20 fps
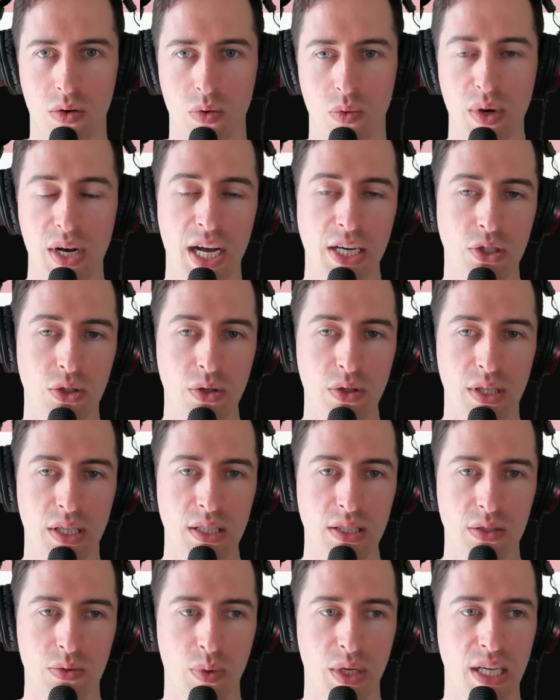When I do
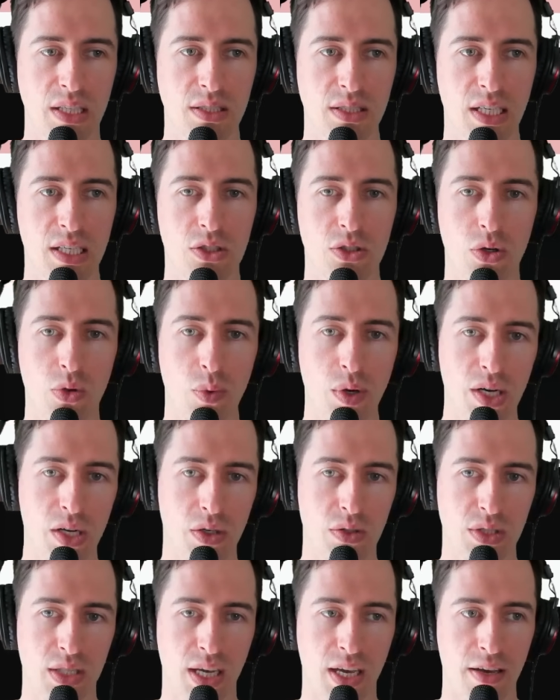this, we can see two
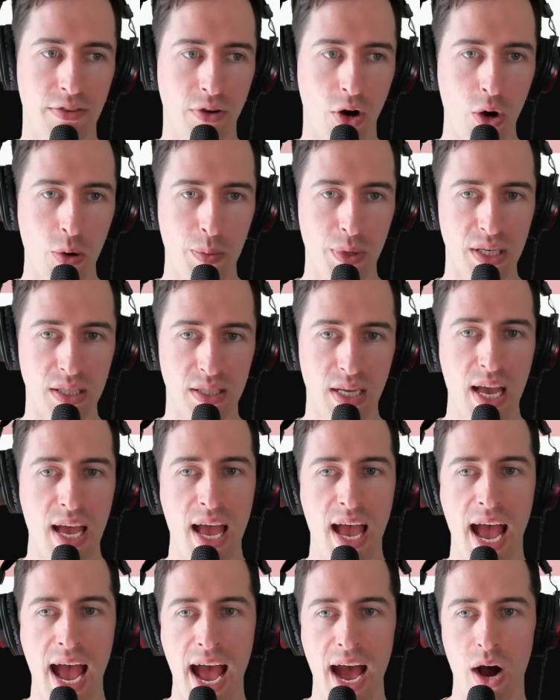windows have opened,
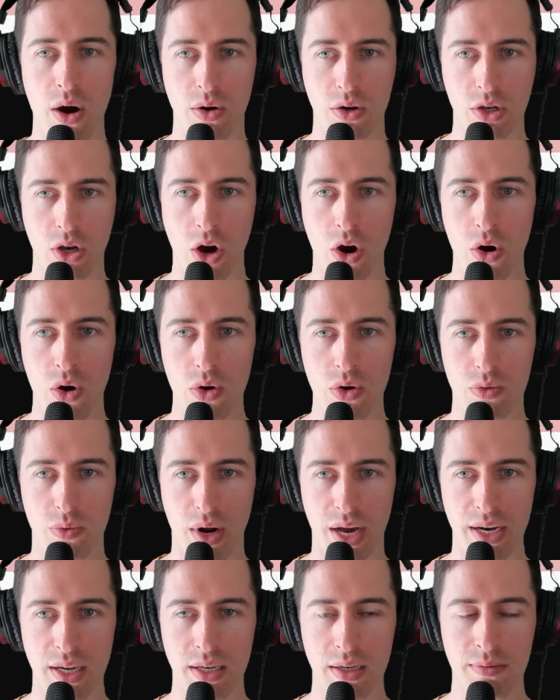our code
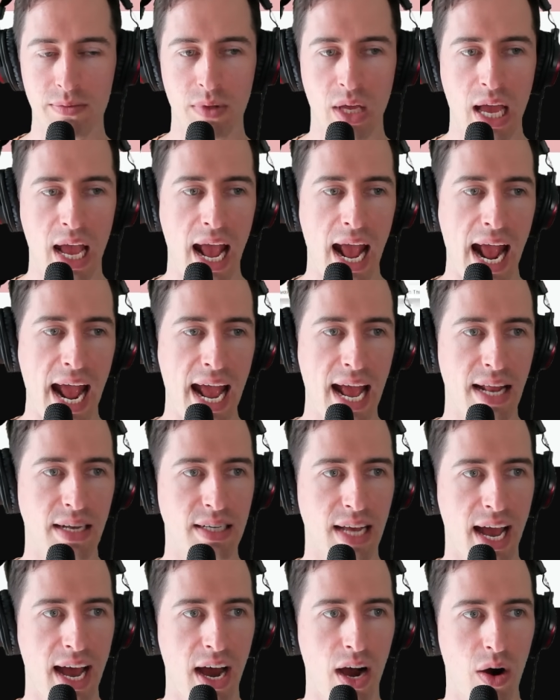runner
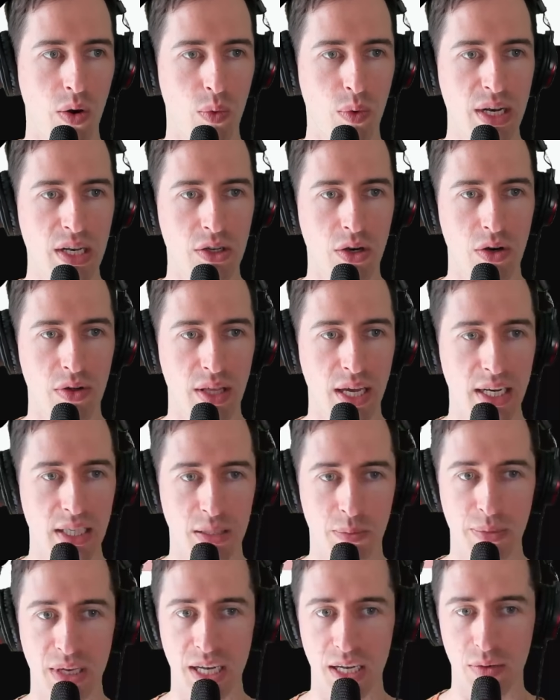and our window that
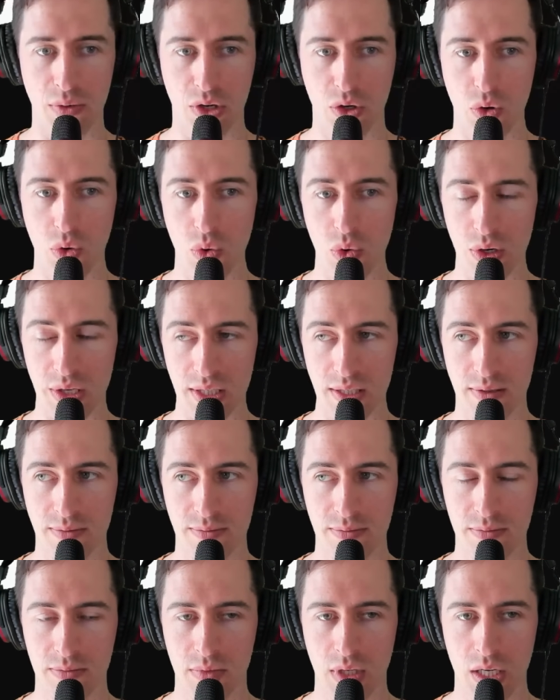is being recorded.
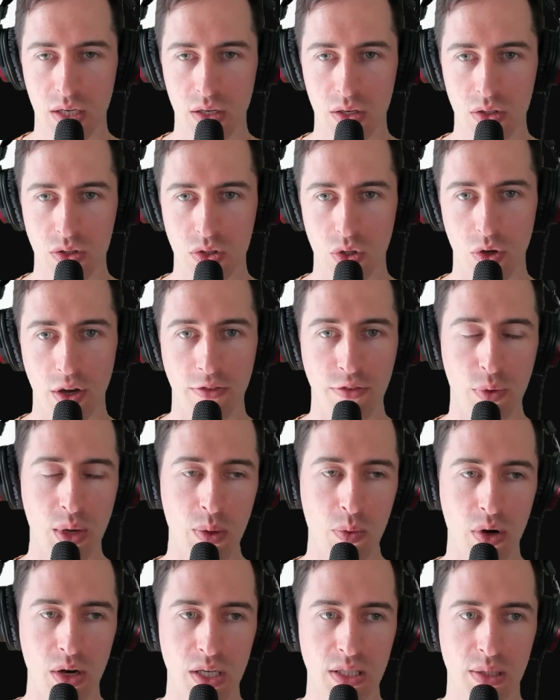So if
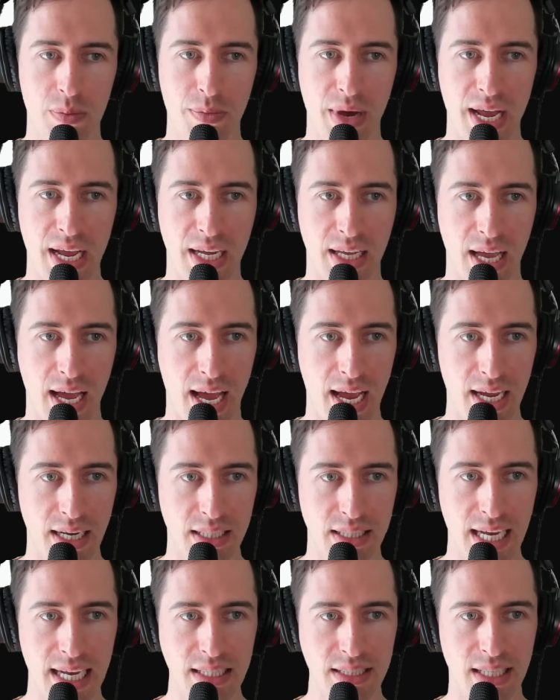we wanted to make a
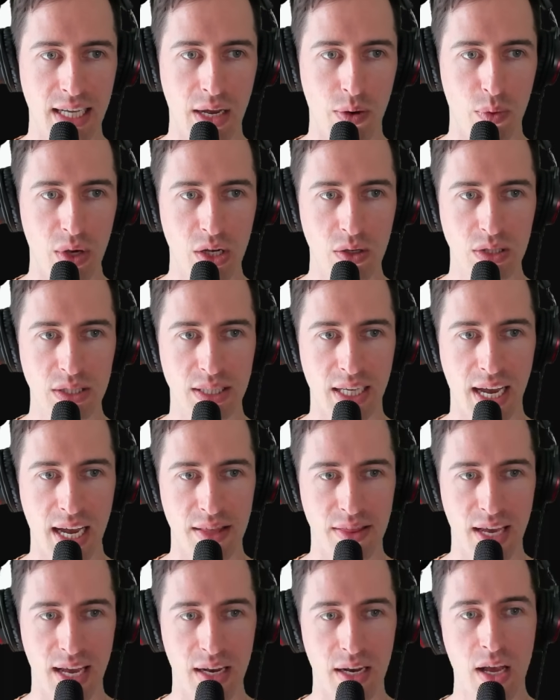test here, we could
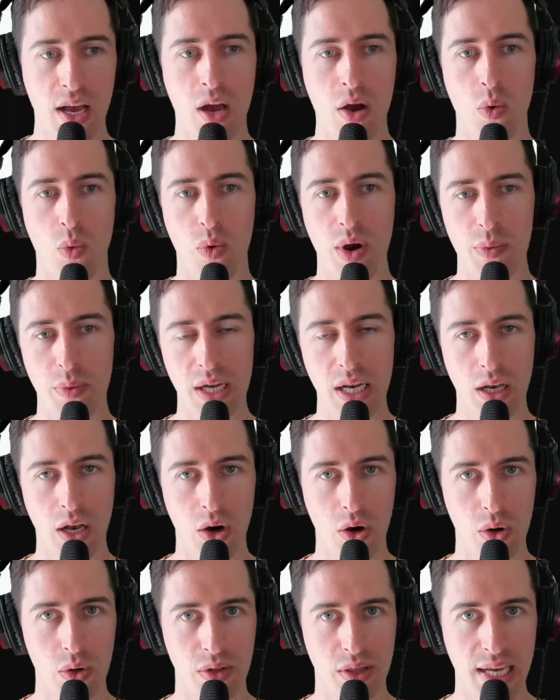say that when we
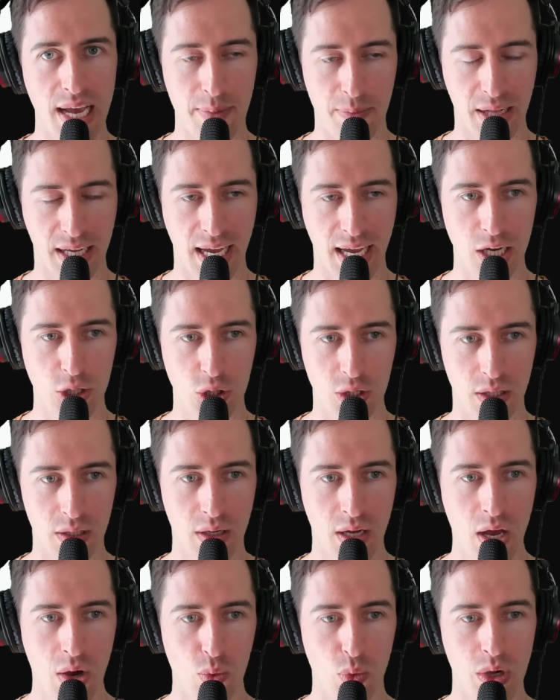load the
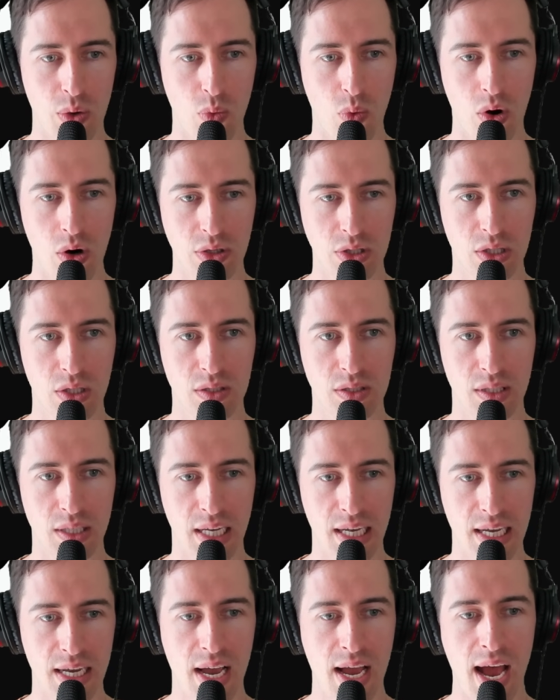application, we want to
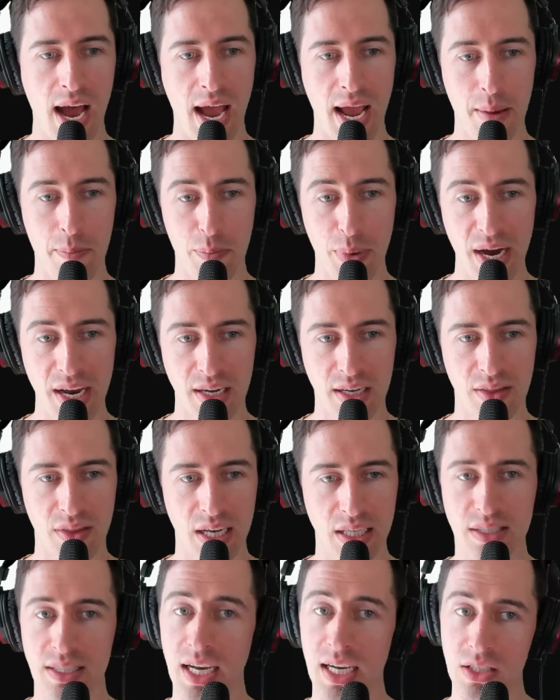see a button
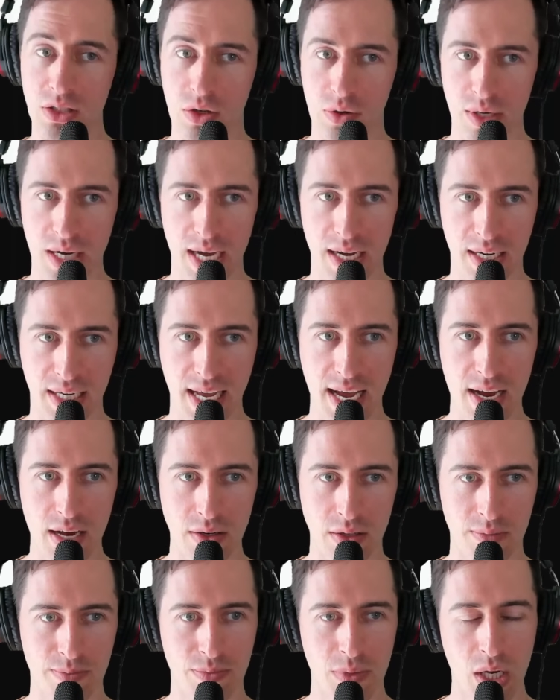that says create
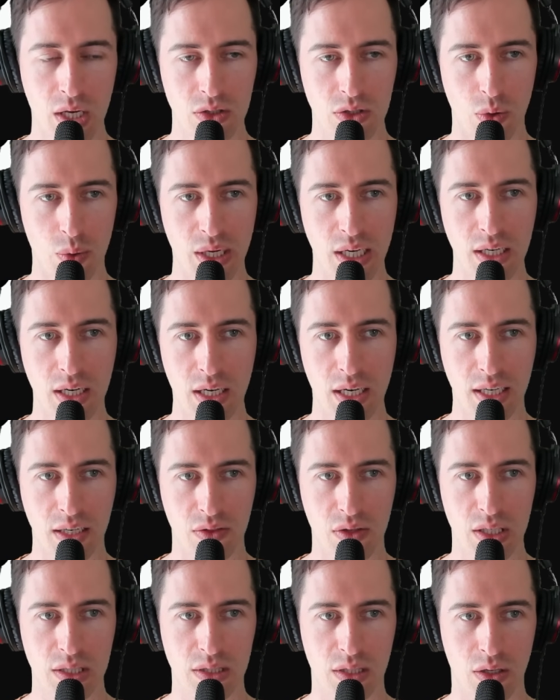account. So we can
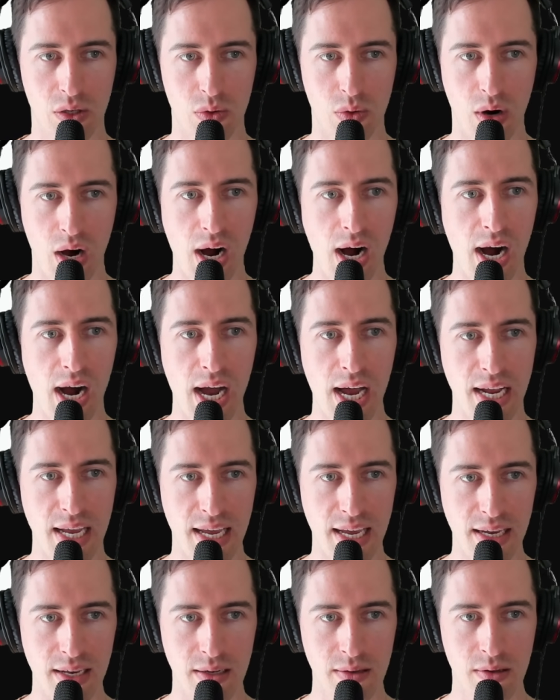click this little I
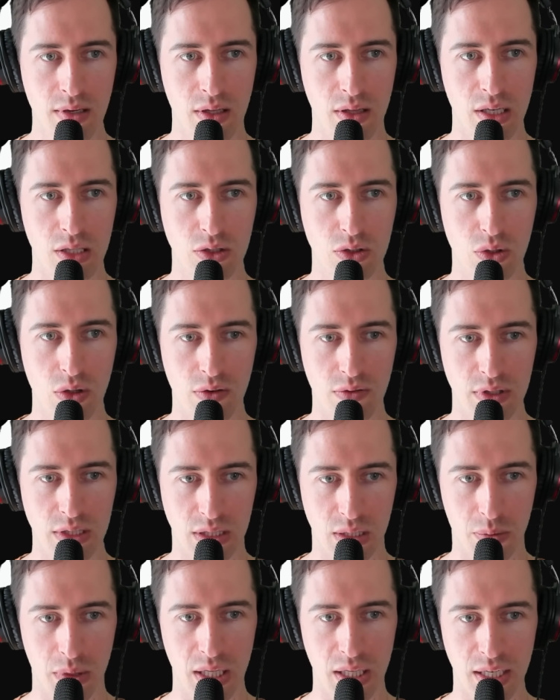here, the assert
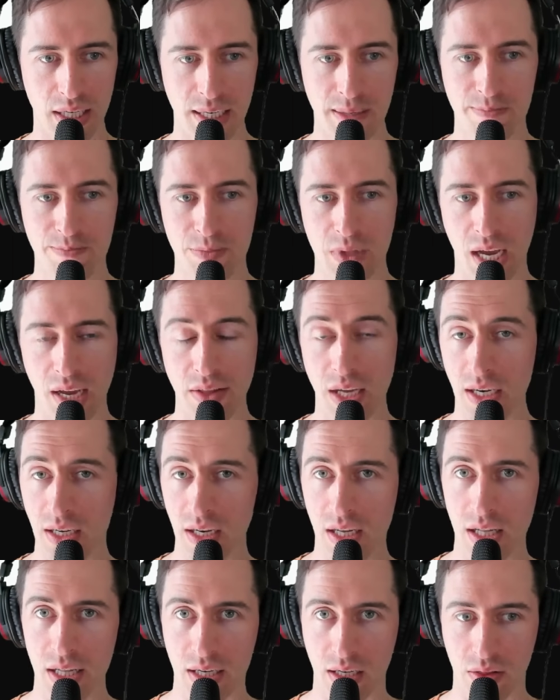visibility, and then
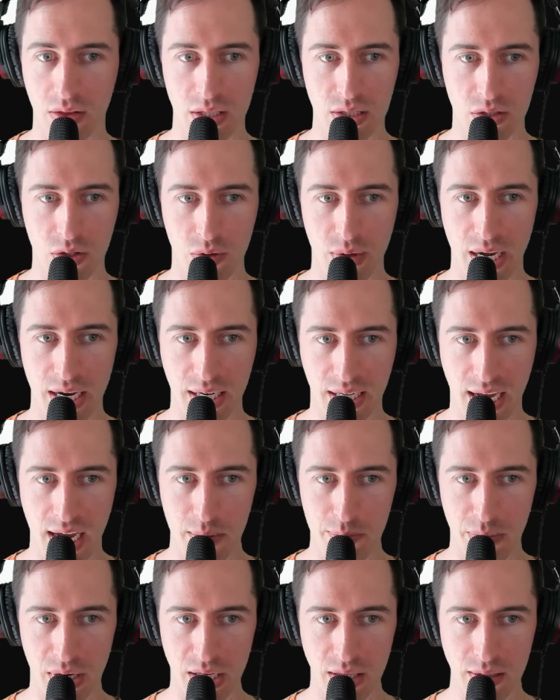click this create
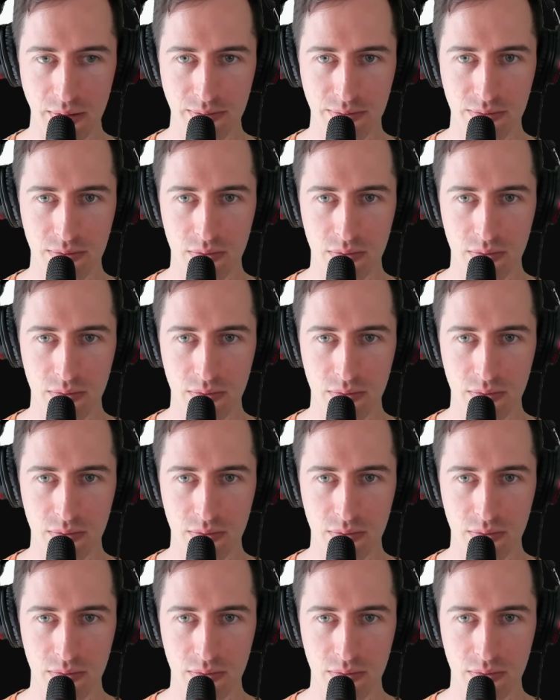account button.